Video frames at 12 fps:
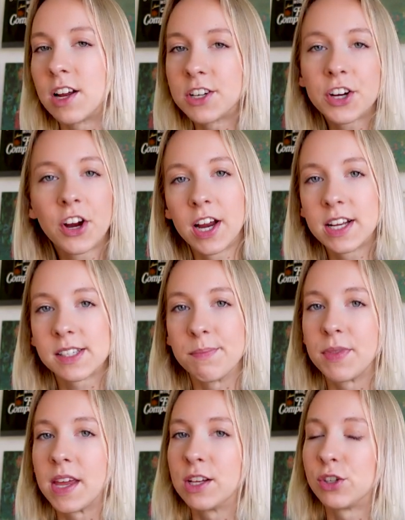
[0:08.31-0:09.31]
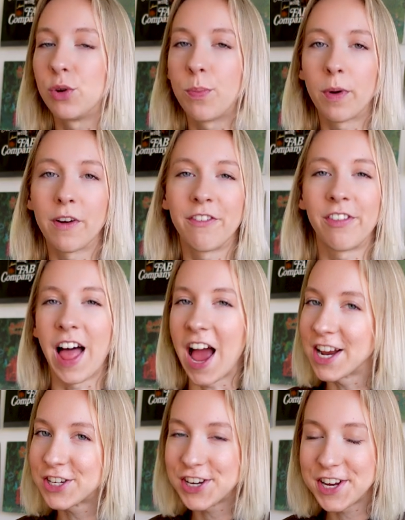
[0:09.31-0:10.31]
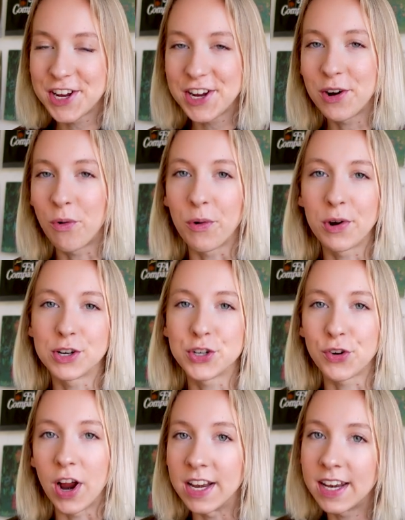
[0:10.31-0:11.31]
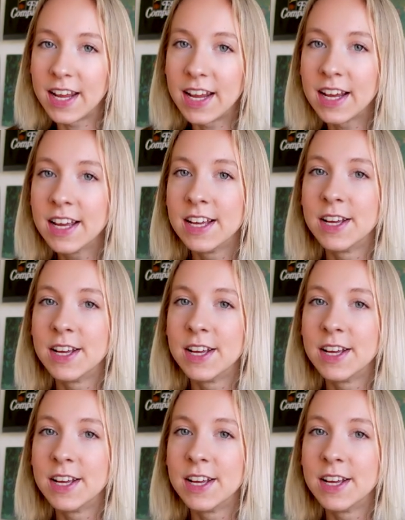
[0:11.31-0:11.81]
not to create something super flashy or trendy,